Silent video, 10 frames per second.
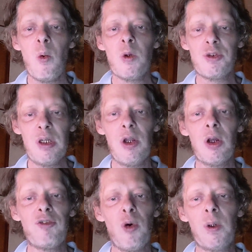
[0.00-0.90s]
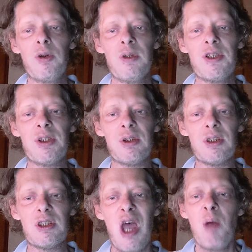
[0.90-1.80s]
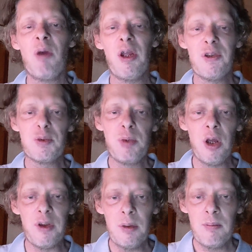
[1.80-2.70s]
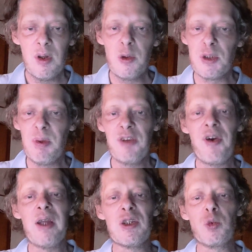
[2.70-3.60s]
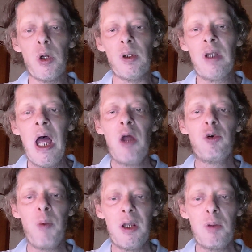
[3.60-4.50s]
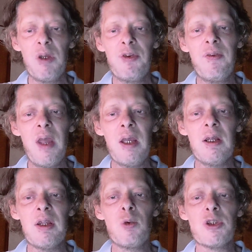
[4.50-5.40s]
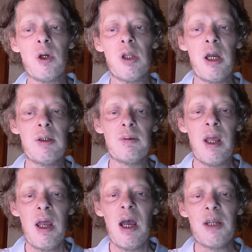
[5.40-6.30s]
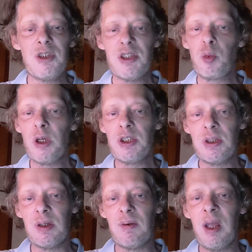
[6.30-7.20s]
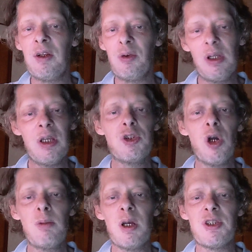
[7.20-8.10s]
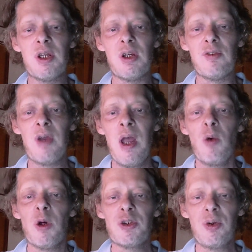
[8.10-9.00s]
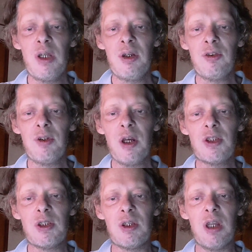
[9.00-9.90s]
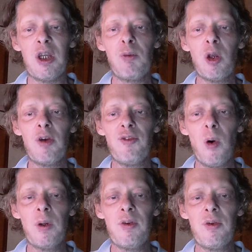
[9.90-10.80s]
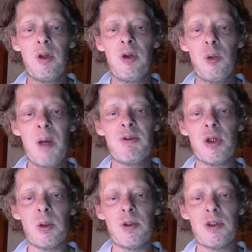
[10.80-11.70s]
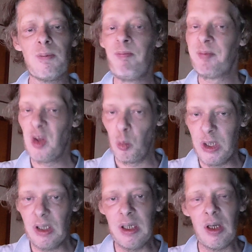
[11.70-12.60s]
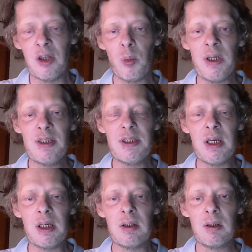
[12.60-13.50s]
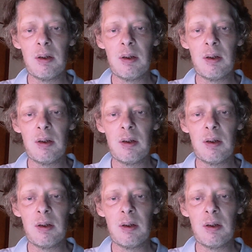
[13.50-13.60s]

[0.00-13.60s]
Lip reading: Was really looking forward to this series. My eldest brother, who is a big fan as well, reminded me today that it was online. I just watched it and I really enjoyed myself. It was a great introduction and I'm looking forward to the new episodes. Weekly on a Wednesday.